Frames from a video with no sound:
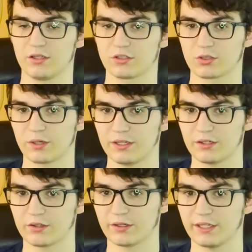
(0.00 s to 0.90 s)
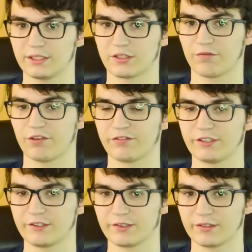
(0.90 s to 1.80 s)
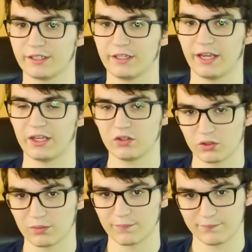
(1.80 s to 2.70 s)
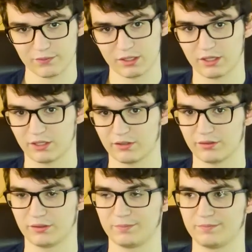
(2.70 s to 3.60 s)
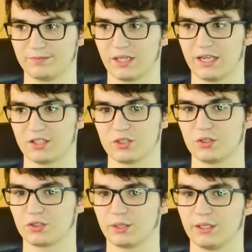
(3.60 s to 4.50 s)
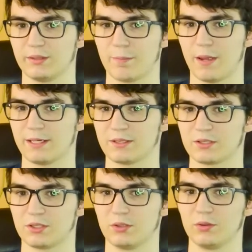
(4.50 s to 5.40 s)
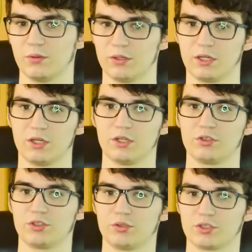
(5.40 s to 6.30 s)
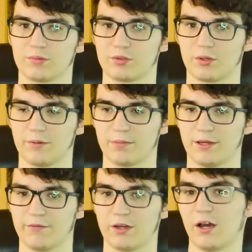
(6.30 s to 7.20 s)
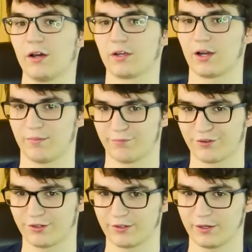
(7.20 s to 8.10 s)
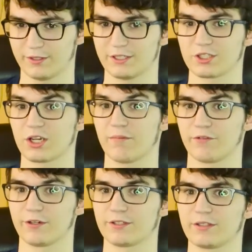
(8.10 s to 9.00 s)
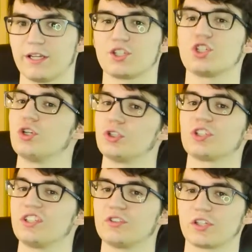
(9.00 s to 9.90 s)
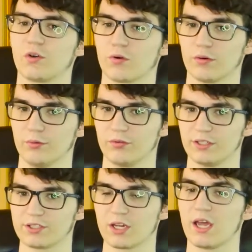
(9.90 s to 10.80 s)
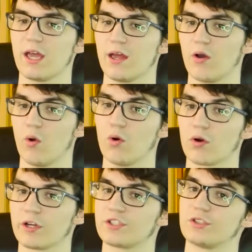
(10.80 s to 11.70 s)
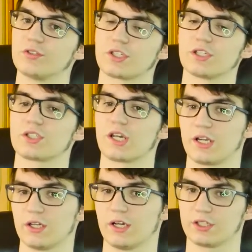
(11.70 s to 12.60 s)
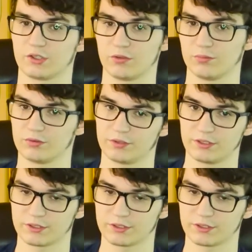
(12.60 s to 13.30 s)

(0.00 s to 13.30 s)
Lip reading: 20 degree to 50 degree angle, and it's usually meant to show some type of discomfort. It's usually used in horror movies, or it's used in psychological movies.